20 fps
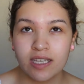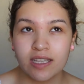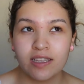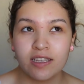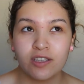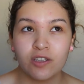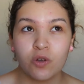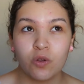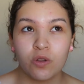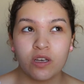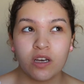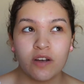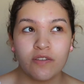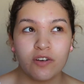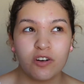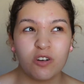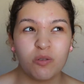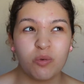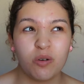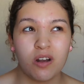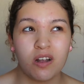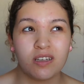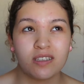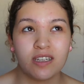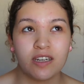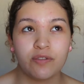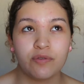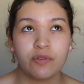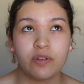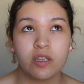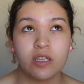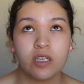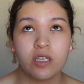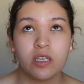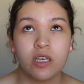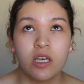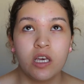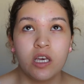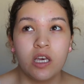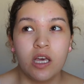I think the only COVERGIRL products I really
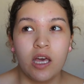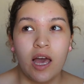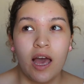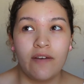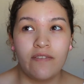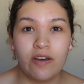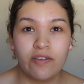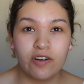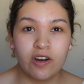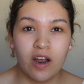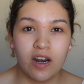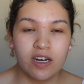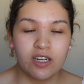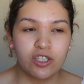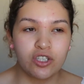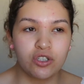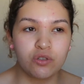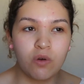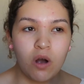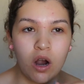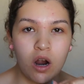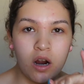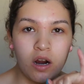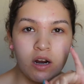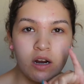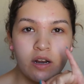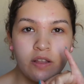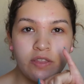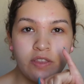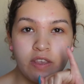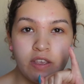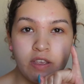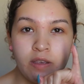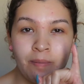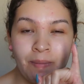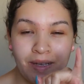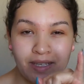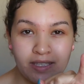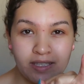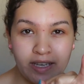have ever gotten into are the
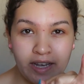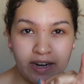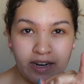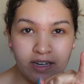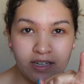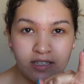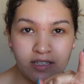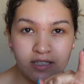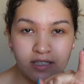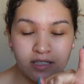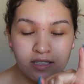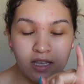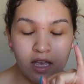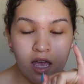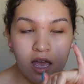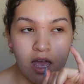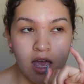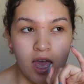mascaras